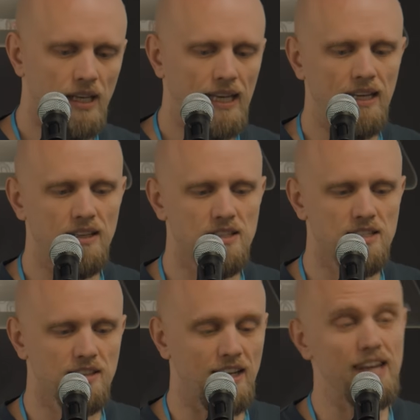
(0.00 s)

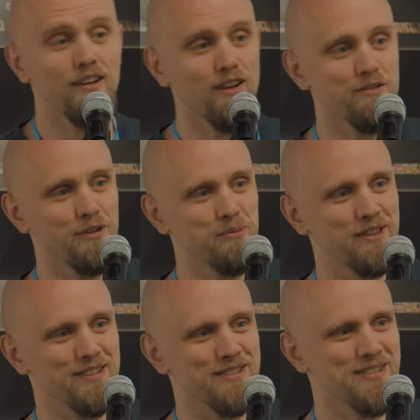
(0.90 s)
And I had a lot of fun
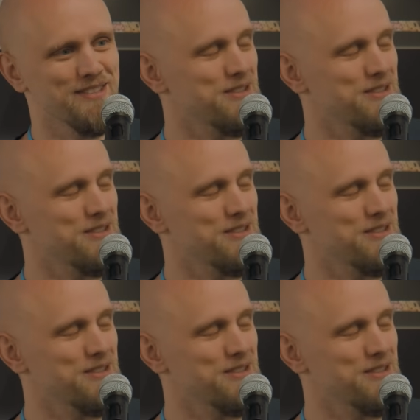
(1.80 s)
with this.